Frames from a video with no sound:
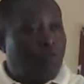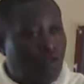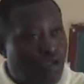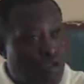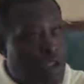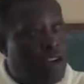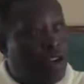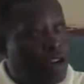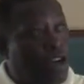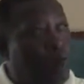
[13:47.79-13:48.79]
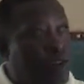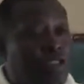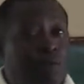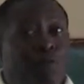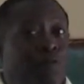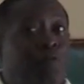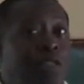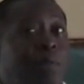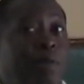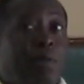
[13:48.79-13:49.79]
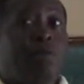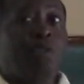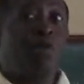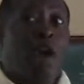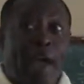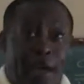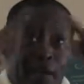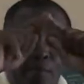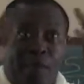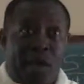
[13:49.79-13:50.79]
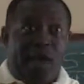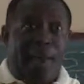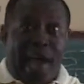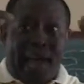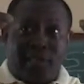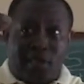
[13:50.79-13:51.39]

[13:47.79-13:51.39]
you need to hook up with some of them square, big glass,